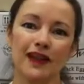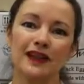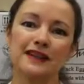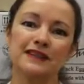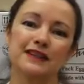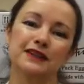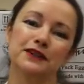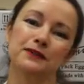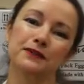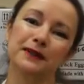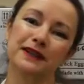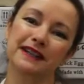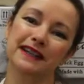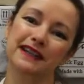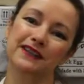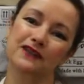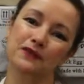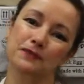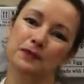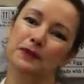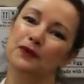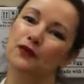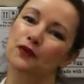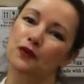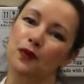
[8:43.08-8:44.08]
so you want to give a
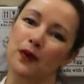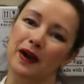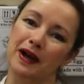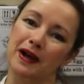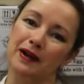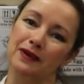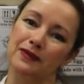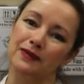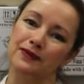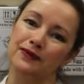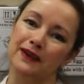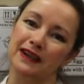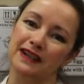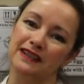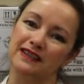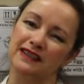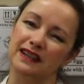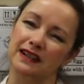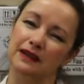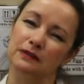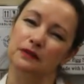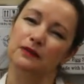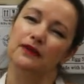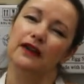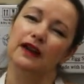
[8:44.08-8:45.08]
bit of wow factor
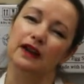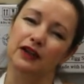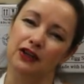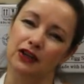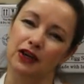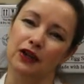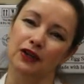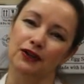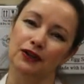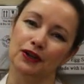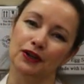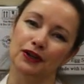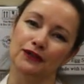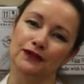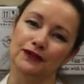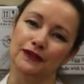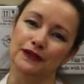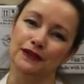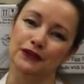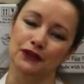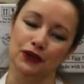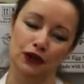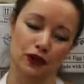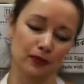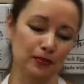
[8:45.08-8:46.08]
without going over the
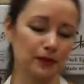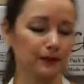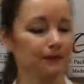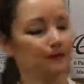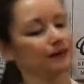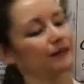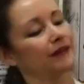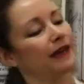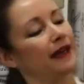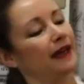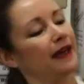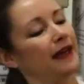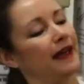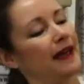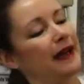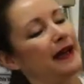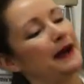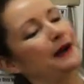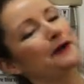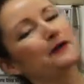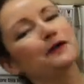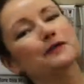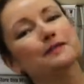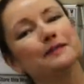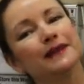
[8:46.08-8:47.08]
top
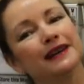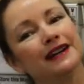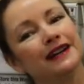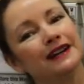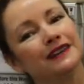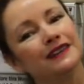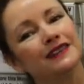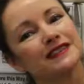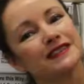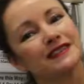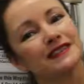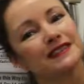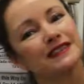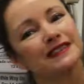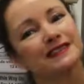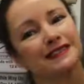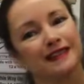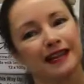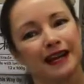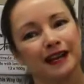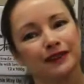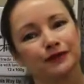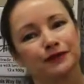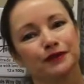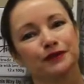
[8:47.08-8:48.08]
how about the
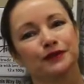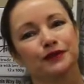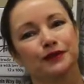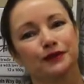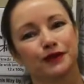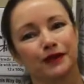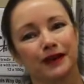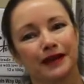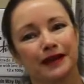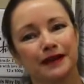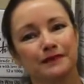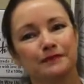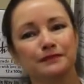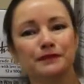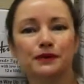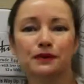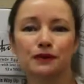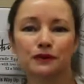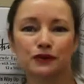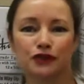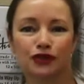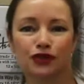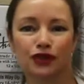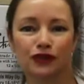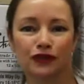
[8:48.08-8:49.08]
600 gram
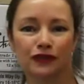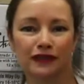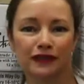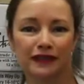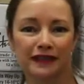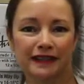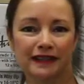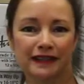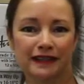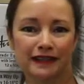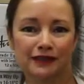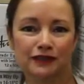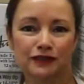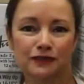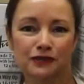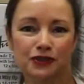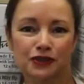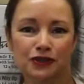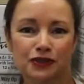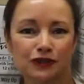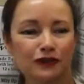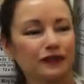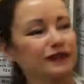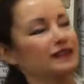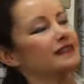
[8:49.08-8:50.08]
milk chocolate egg from
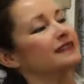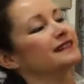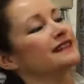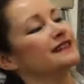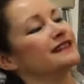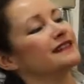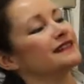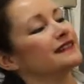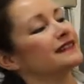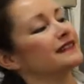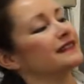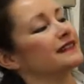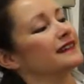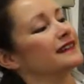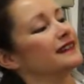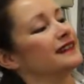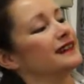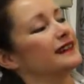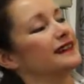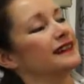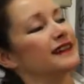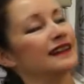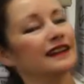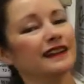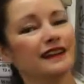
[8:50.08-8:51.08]
Chocolatier
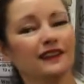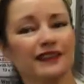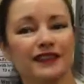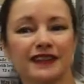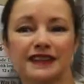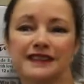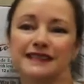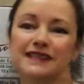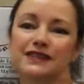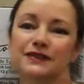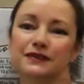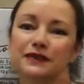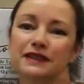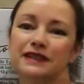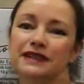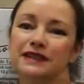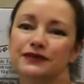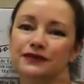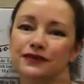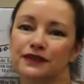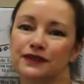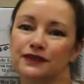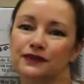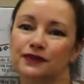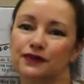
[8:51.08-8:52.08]
there's three
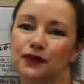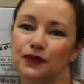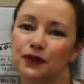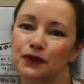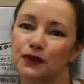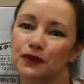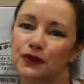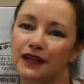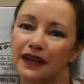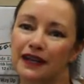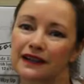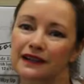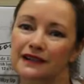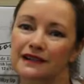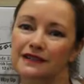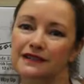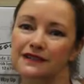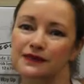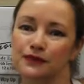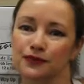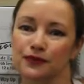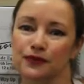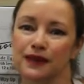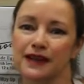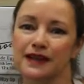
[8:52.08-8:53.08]
different foil
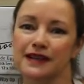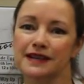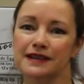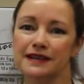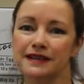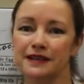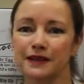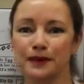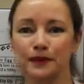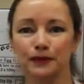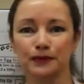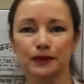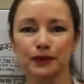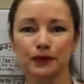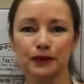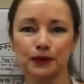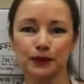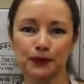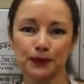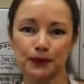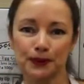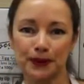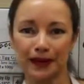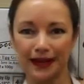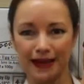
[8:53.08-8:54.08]
colours, red,
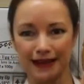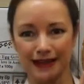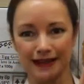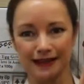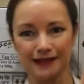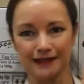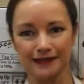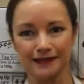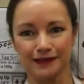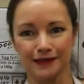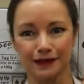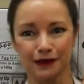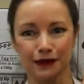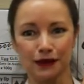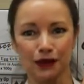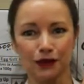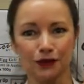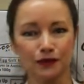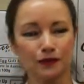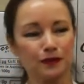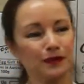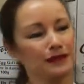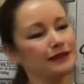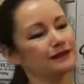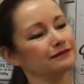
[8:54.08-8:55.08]
blue and the
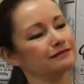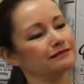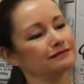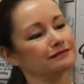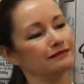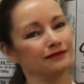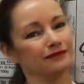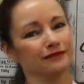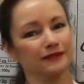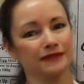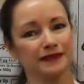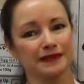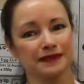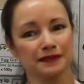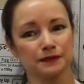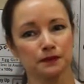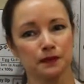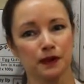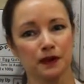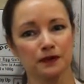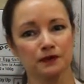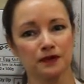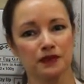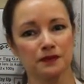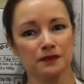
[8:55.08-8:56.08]
gold one. This
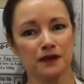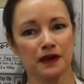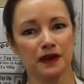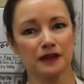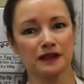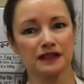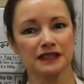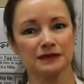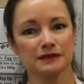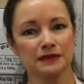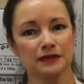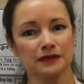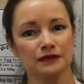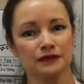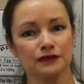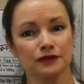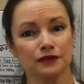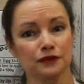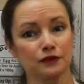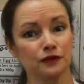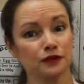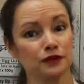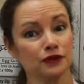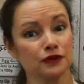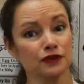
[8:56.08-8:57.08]
one reminds me of
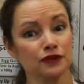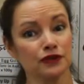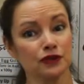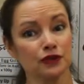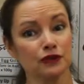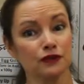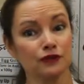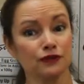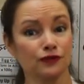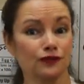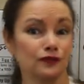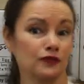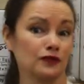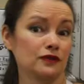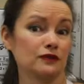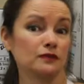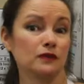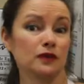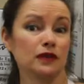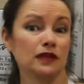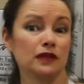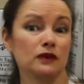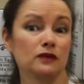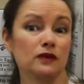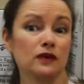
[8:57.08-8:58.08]
Veruca Salt from
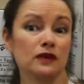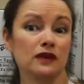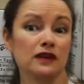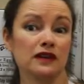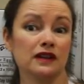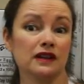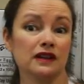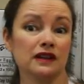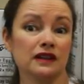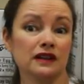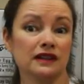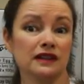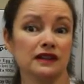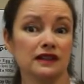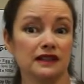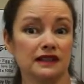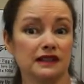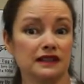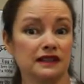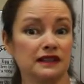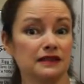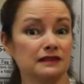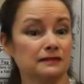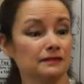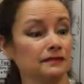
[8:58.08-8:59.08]
Willy Wonka,
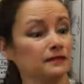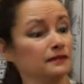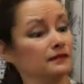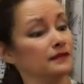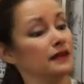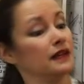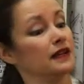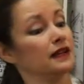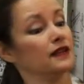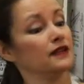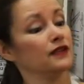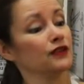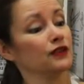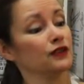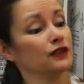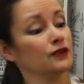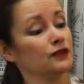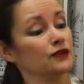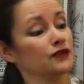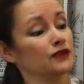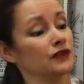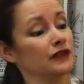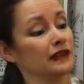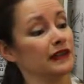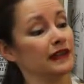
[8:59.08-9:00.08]
um, the
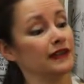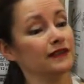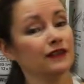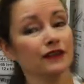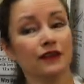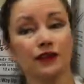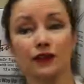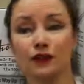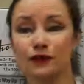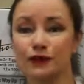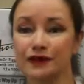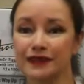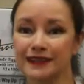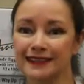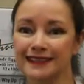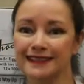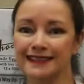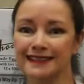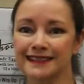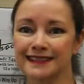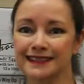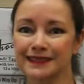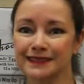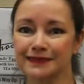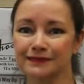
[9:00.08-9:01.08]
goose that laid the golden
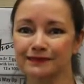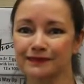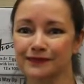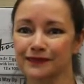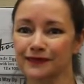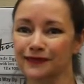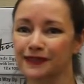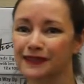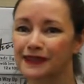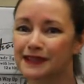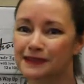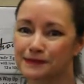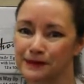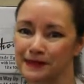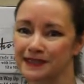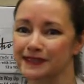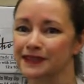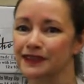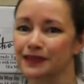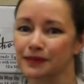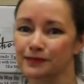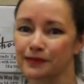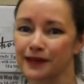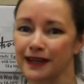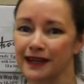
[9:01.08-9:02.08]
egg. This one's
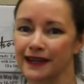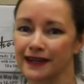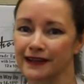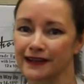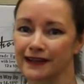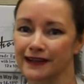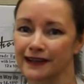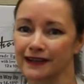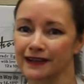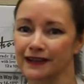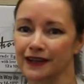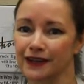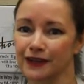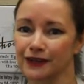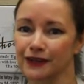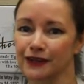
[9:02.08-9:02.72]
not a bad egg like